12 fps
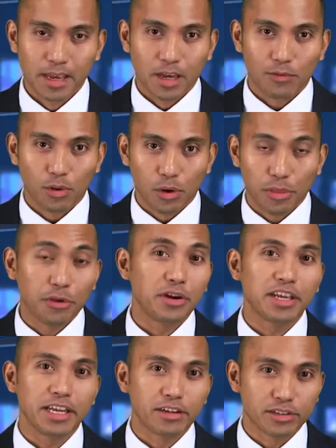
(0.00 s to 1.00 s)
For 30
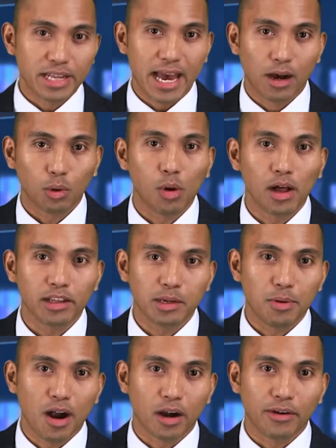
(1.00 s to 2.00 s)
years now, Quality
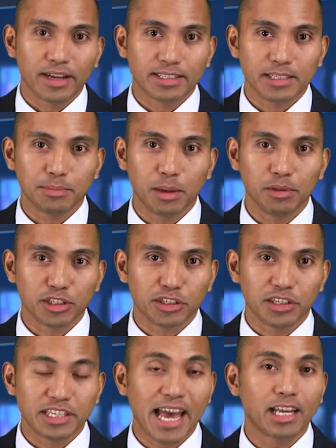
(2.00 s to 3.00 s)
Progress has published
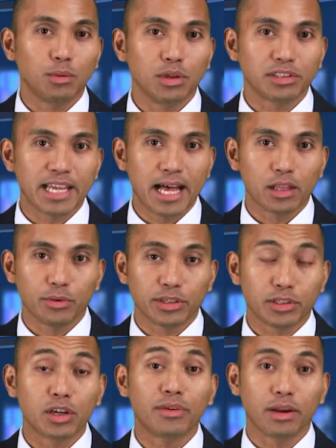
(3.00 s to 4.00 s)
its annual salary
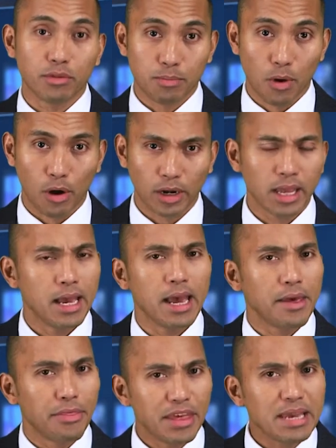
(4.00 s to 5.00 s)
survey report,
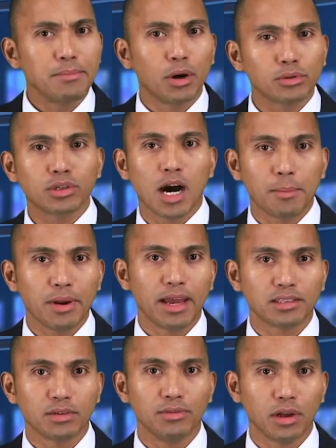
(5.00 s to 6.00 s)
the most
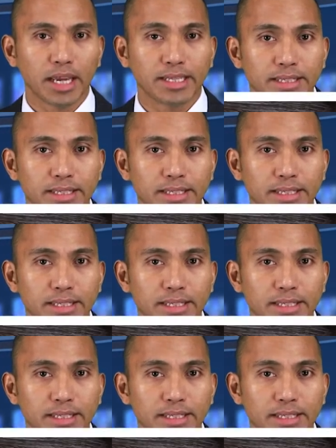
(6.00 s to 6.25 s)
comprehensive look at